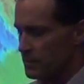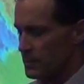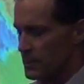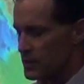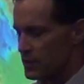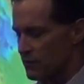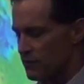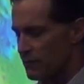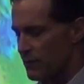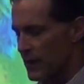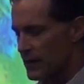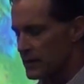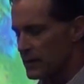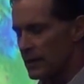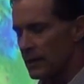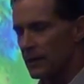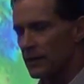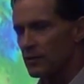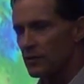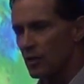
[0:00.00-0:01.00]
is
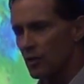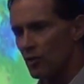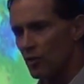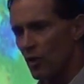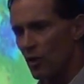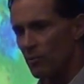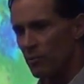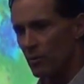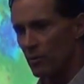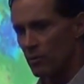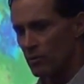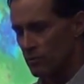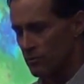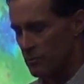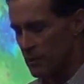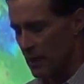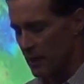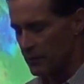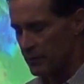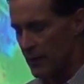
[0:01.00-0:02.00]
affecting the global
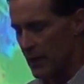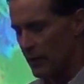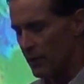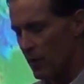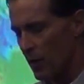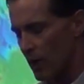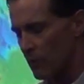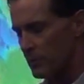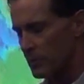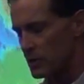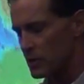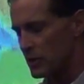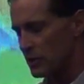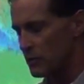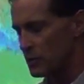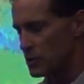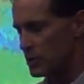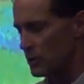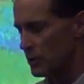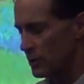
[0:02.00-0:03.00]
meltdown, HAARP and
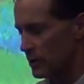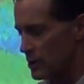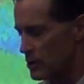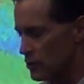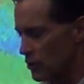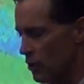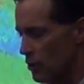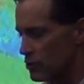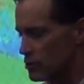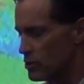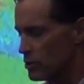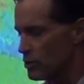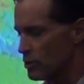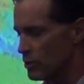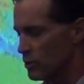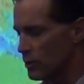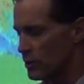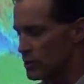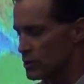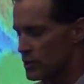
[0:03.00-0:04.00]
geoengineering. These are ocean
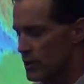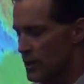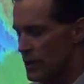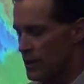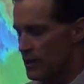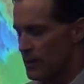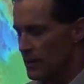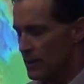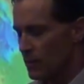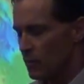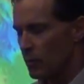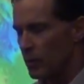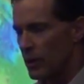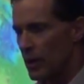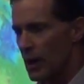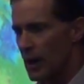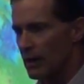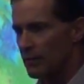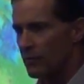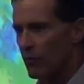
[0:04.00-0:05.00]
currents. We
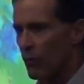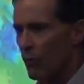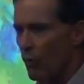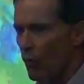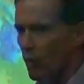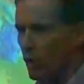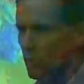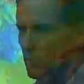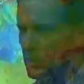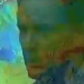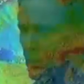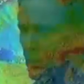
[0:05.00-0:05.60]
now have warm